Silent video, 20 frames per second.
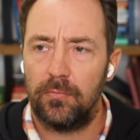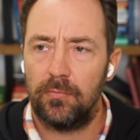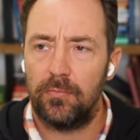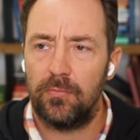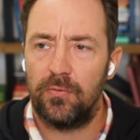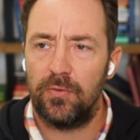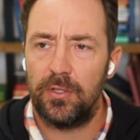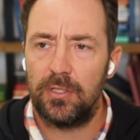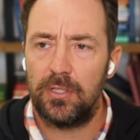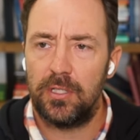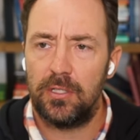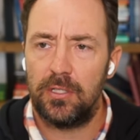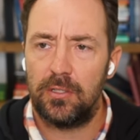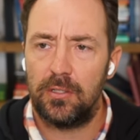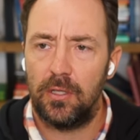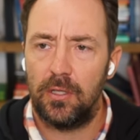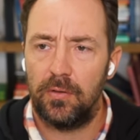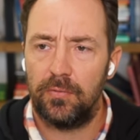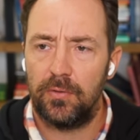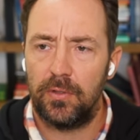VCs
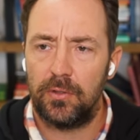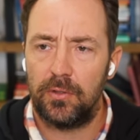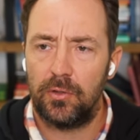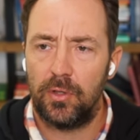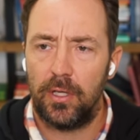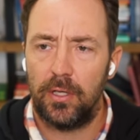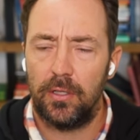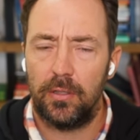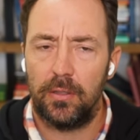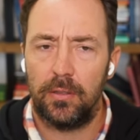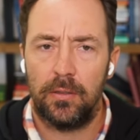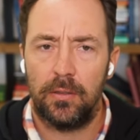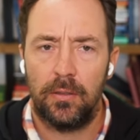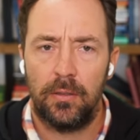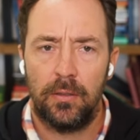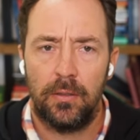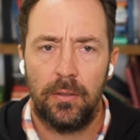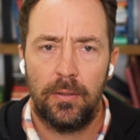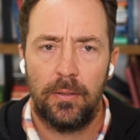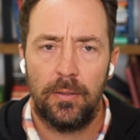love to try to
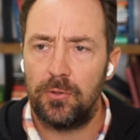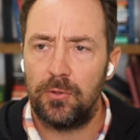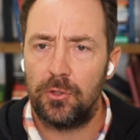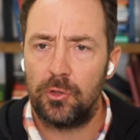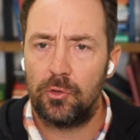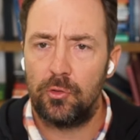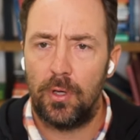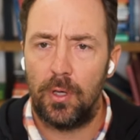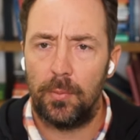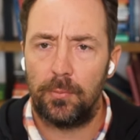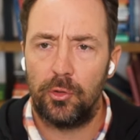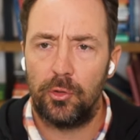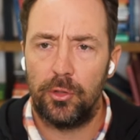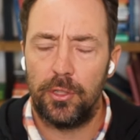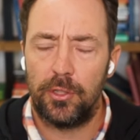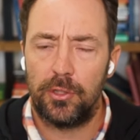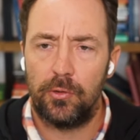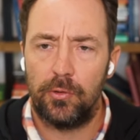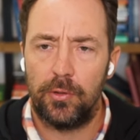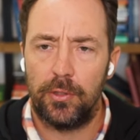disrupt
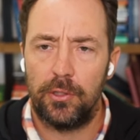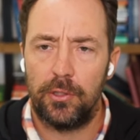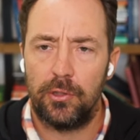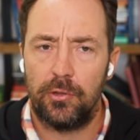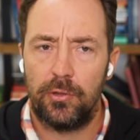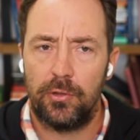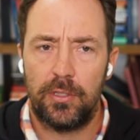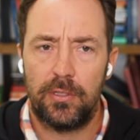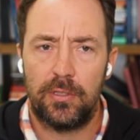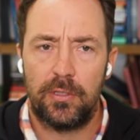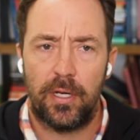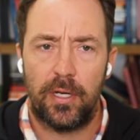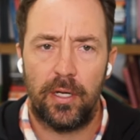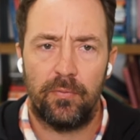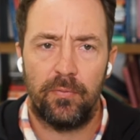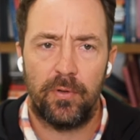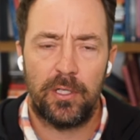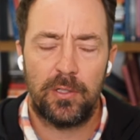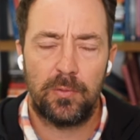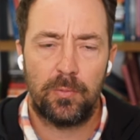traditional industries that have
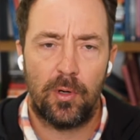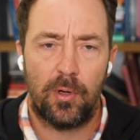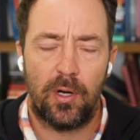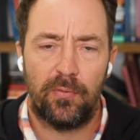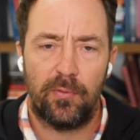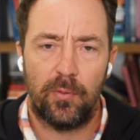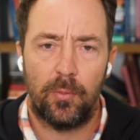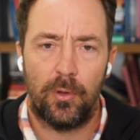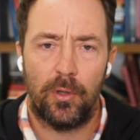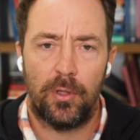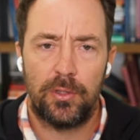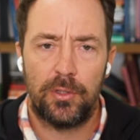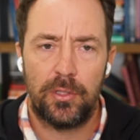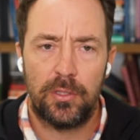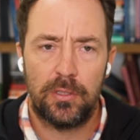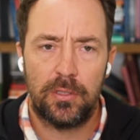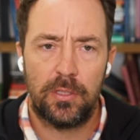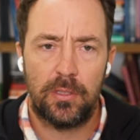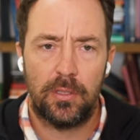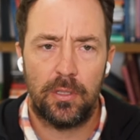nice profit
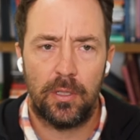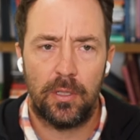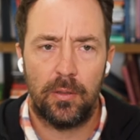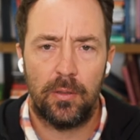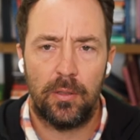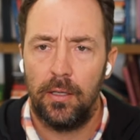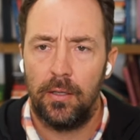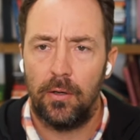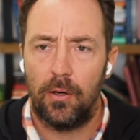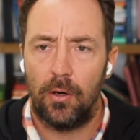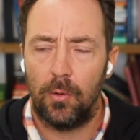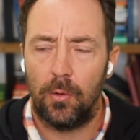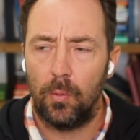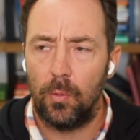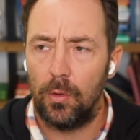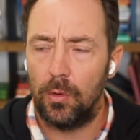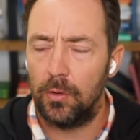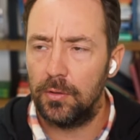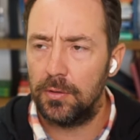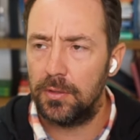margins, and, and, our
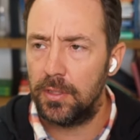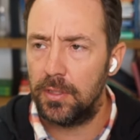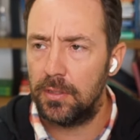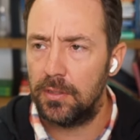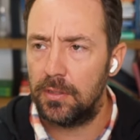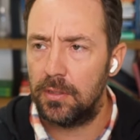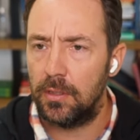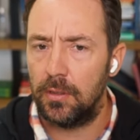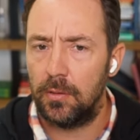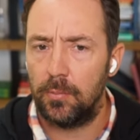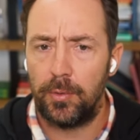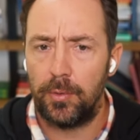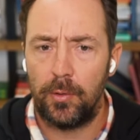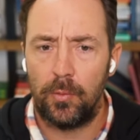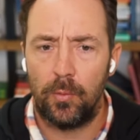world tends to be